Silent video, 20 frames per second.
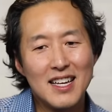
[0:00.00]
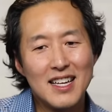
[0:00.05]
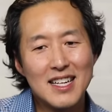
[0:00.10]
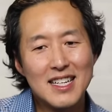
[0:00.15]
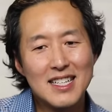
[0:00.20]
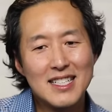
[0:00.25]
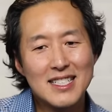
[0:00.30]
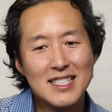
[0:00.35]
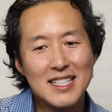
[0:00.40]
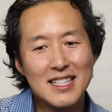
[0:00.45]

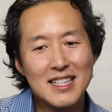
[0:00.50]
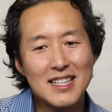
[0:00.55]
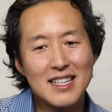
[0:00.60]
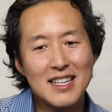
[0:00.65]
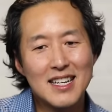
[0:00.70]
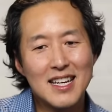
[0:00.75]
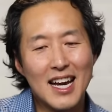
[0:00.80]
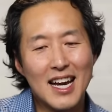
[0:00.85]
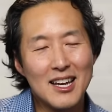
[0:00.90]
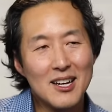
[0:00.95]
is
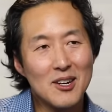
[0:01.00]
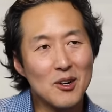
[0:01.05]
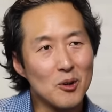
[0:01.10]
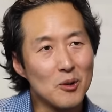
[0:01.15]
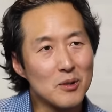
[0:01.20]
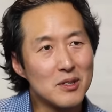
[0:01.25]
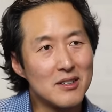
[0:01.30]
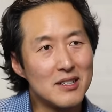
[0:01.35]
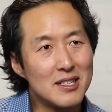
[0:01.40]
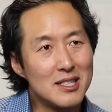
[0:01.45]
getting
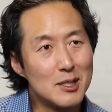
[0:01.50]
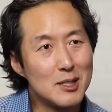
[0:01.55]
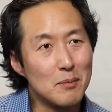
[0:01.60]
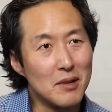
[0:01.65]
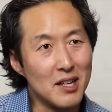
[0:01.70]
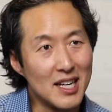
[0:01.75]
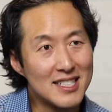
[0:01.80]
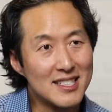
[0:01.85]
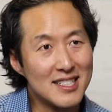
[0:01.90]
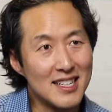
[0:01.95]
older is a
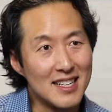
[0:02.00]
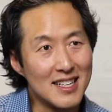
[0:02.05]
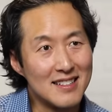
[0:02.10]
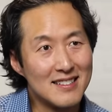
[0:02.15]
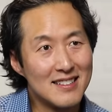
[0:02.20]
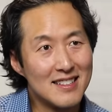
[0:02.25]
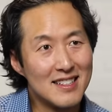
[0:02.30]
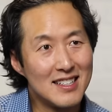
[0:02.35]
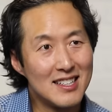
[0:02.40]
blessing.